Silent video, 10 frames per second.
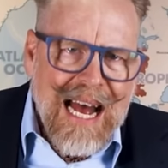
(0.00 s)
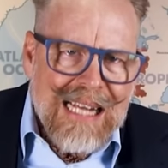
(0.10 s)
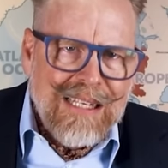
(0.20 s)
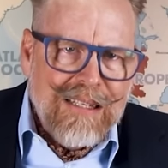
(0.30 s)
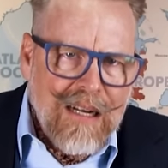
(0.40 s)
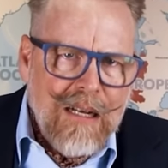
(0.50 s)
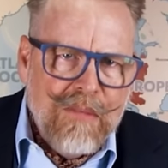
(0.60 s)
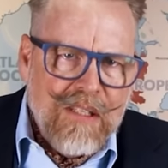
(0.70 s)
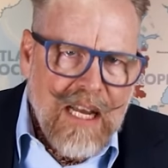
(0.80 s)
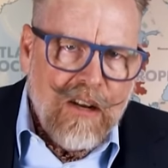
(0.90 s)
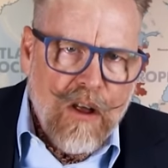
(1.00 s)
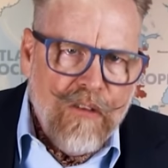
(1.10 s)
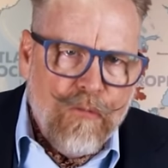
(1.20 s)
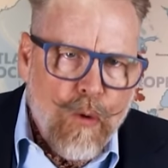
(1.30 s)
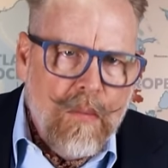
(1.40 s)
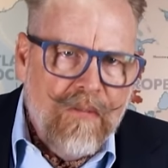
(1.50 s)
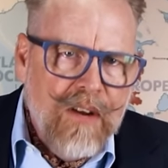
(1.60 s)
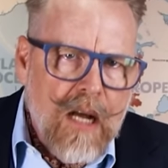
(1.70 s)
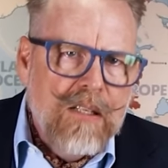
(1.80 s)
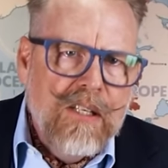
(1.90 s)
has at times taken on the form of
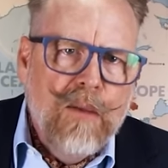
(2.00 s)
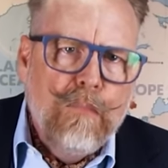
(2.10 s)
Nazi